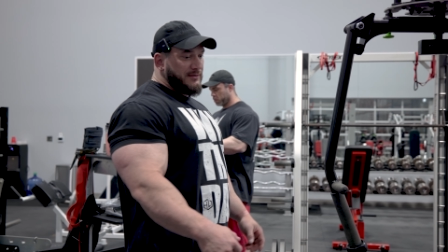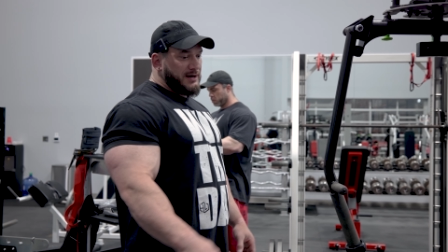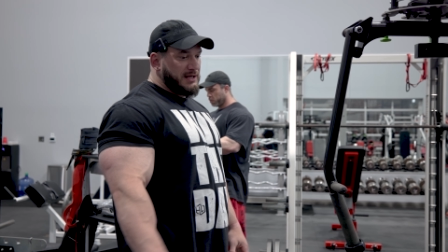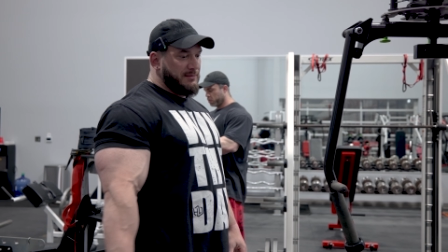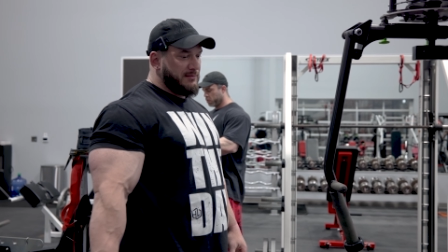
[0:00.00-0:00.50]
that we
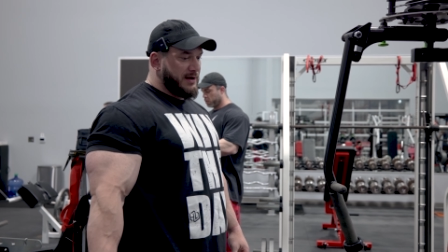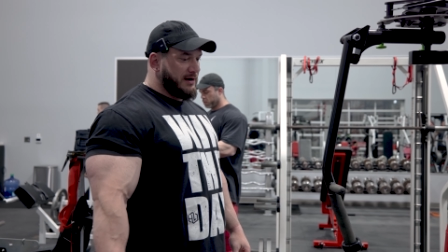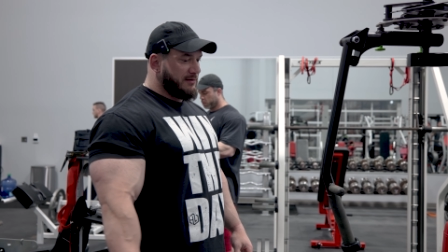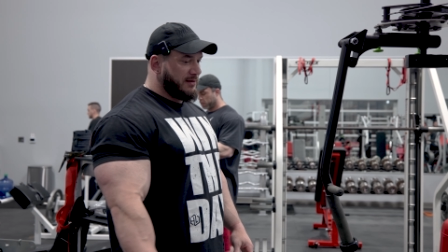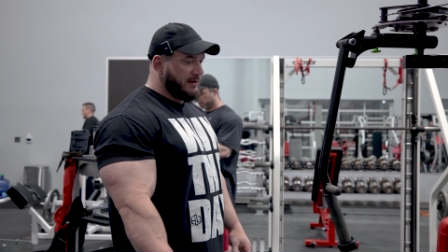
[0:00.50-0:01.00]
want to keep in
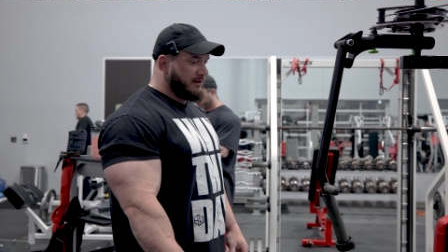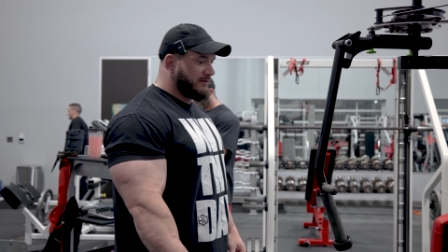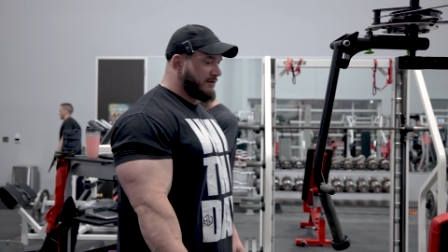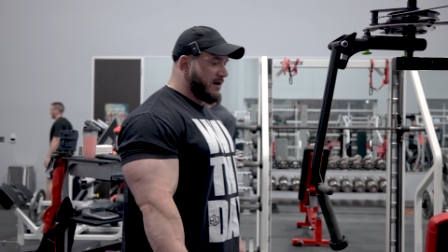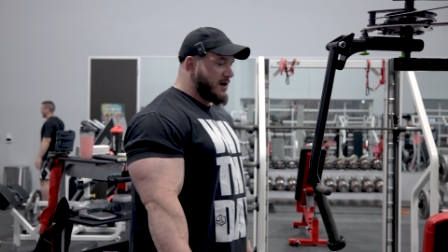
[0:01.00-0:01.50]
mind with
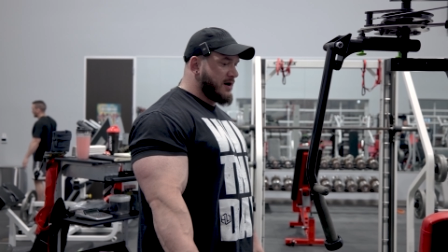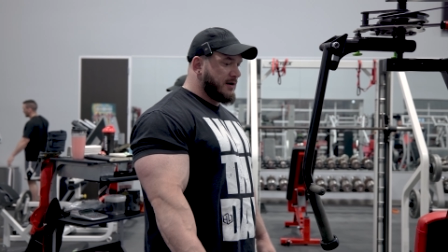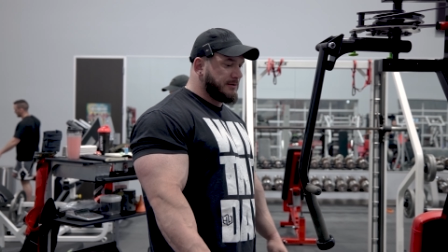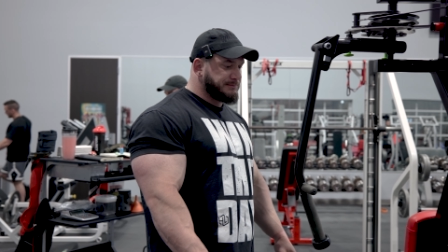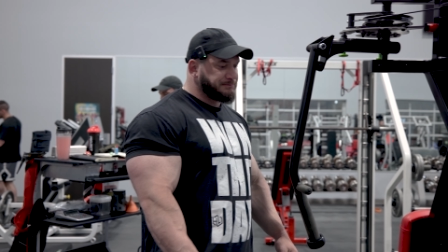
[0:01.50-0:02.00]
this
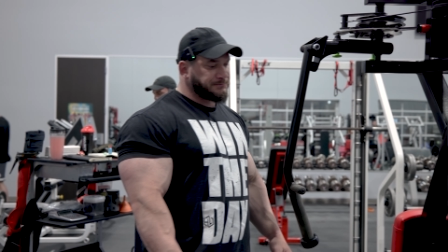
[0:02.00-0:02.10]
are,